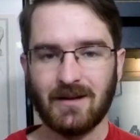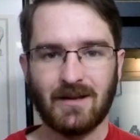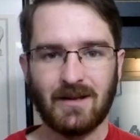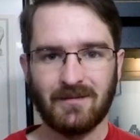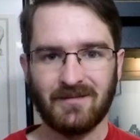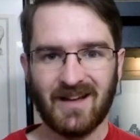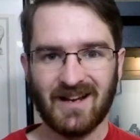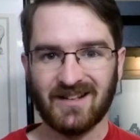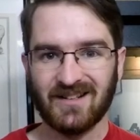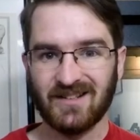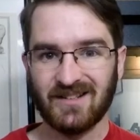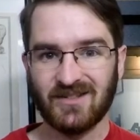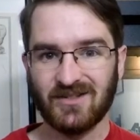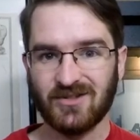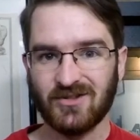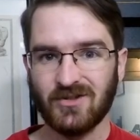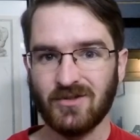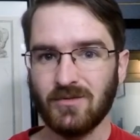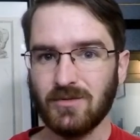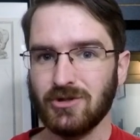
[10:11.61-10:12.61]
In fact,
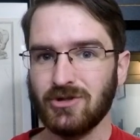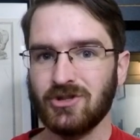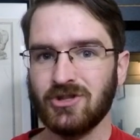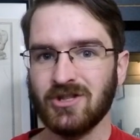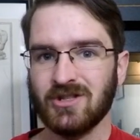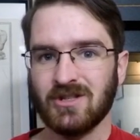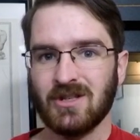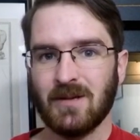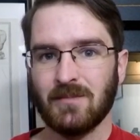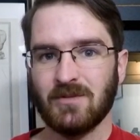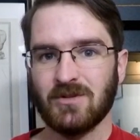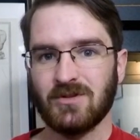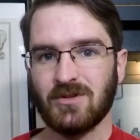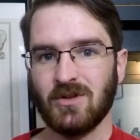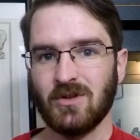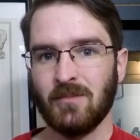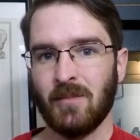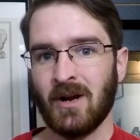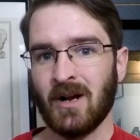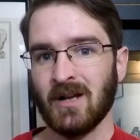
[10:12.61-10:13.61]
Sue was just named
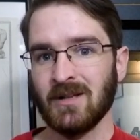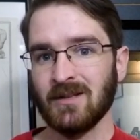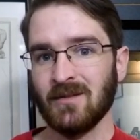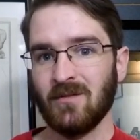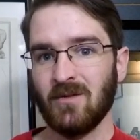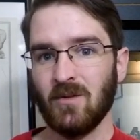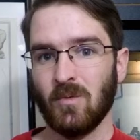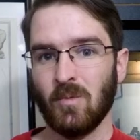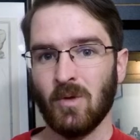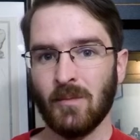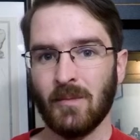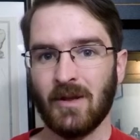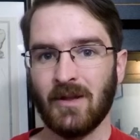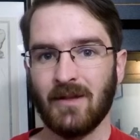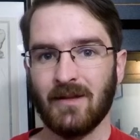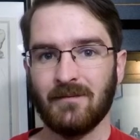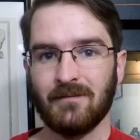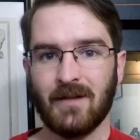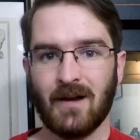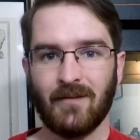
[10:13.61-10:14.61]
Sue because of the woman
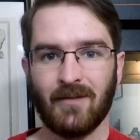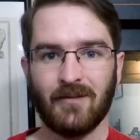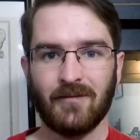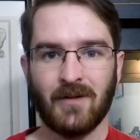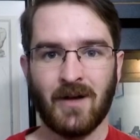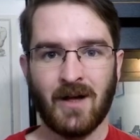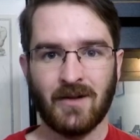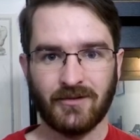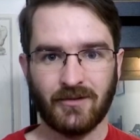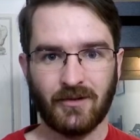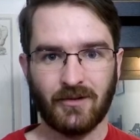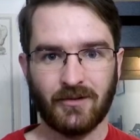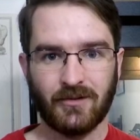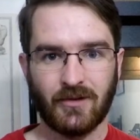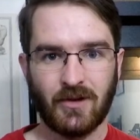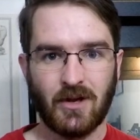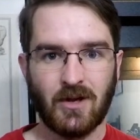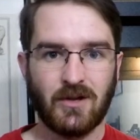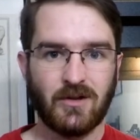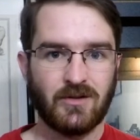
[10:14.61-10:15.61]
that found the fossils,
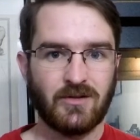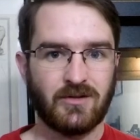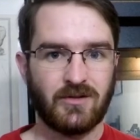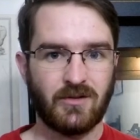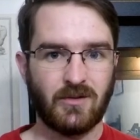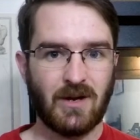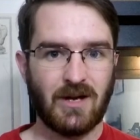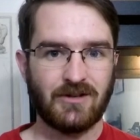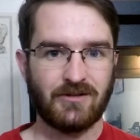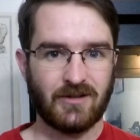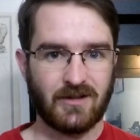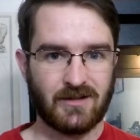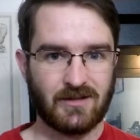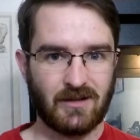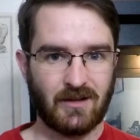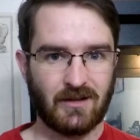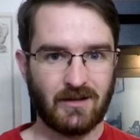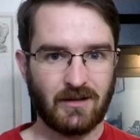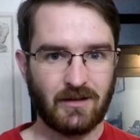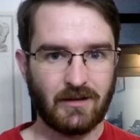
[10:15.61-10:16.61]
Sue
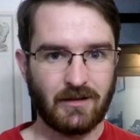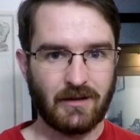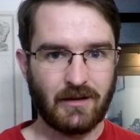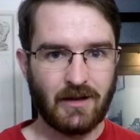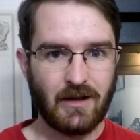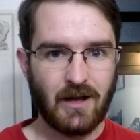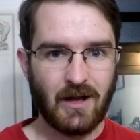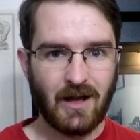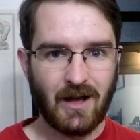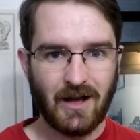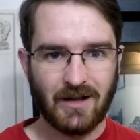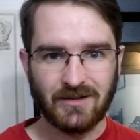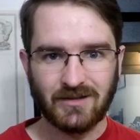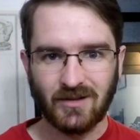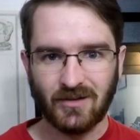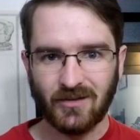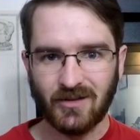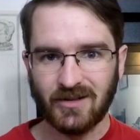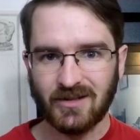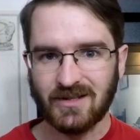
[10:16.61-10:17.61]
Hendrickson. And
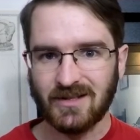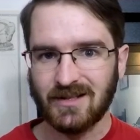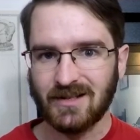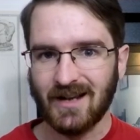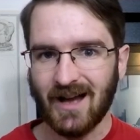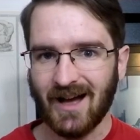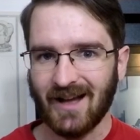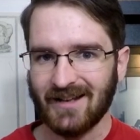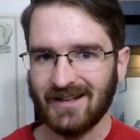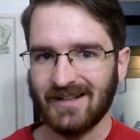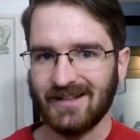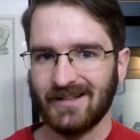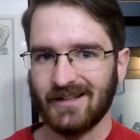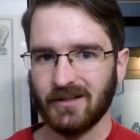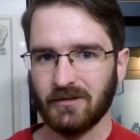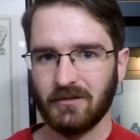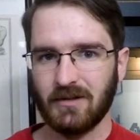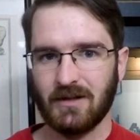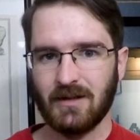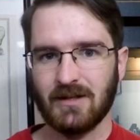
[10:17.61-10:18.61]
so there's not
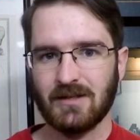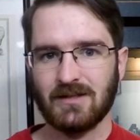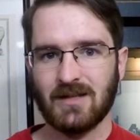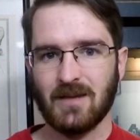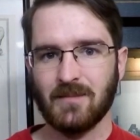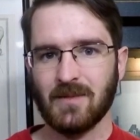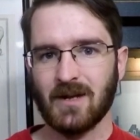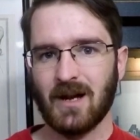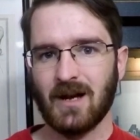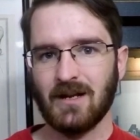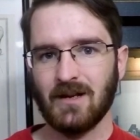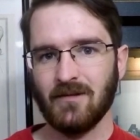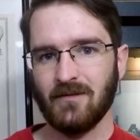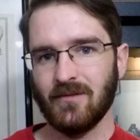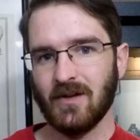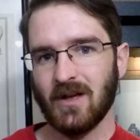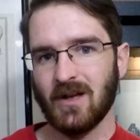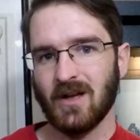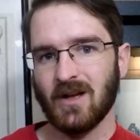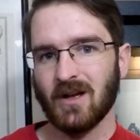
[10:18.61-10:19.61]
nearly the same kind of
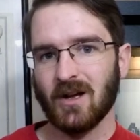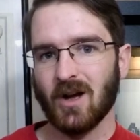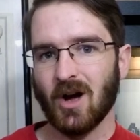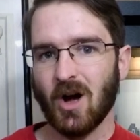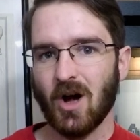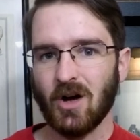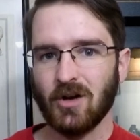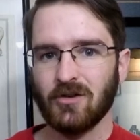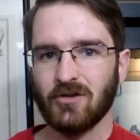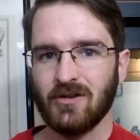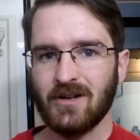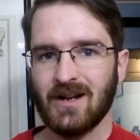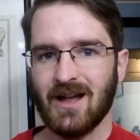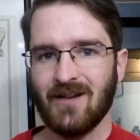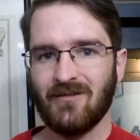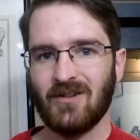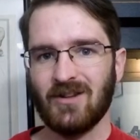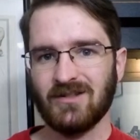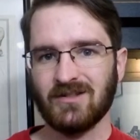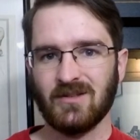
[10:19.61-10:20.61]
concrete
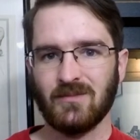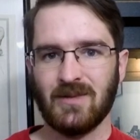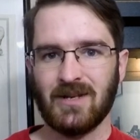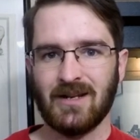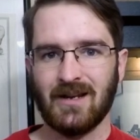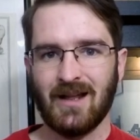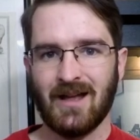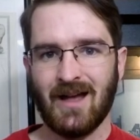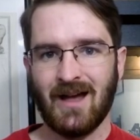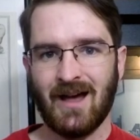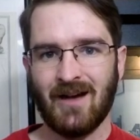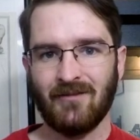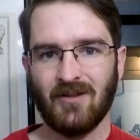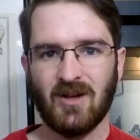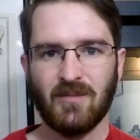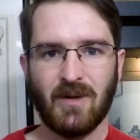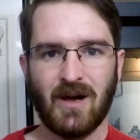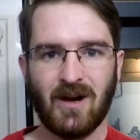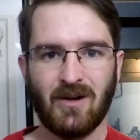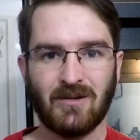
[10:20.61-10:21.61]
evidence that we can have
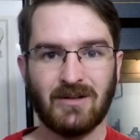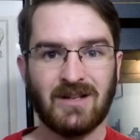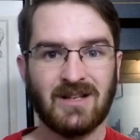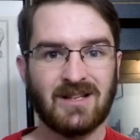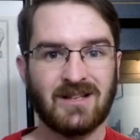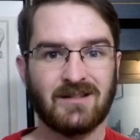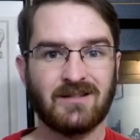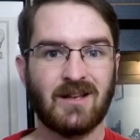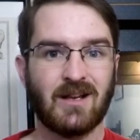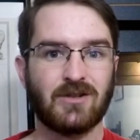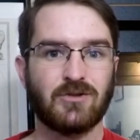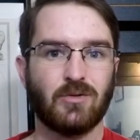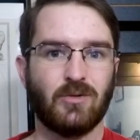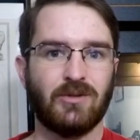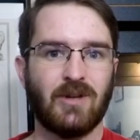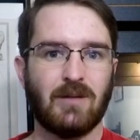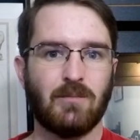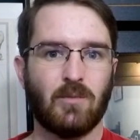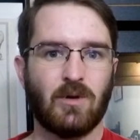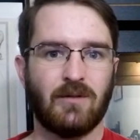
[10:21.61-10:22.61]
about sexual
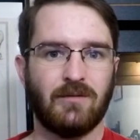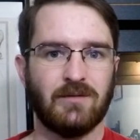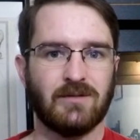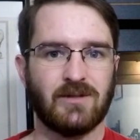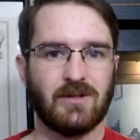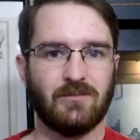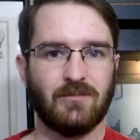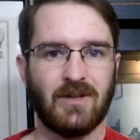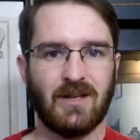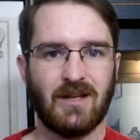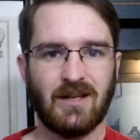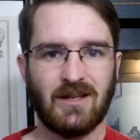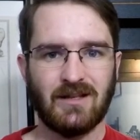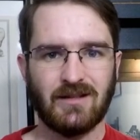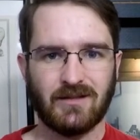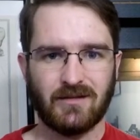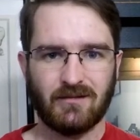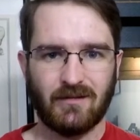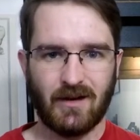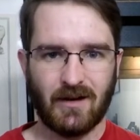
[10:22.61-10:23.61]
dimorphism in
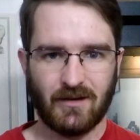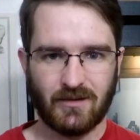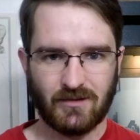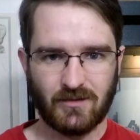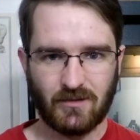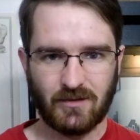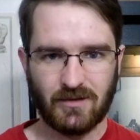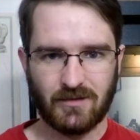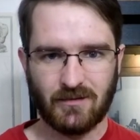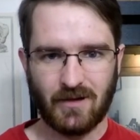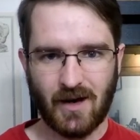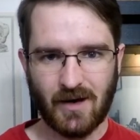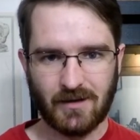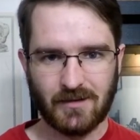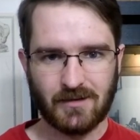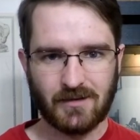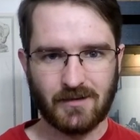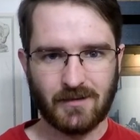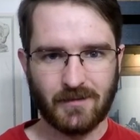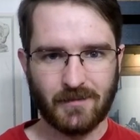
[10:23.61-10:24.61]
Tyrannosaurus
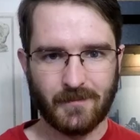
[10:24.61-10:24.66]
rex.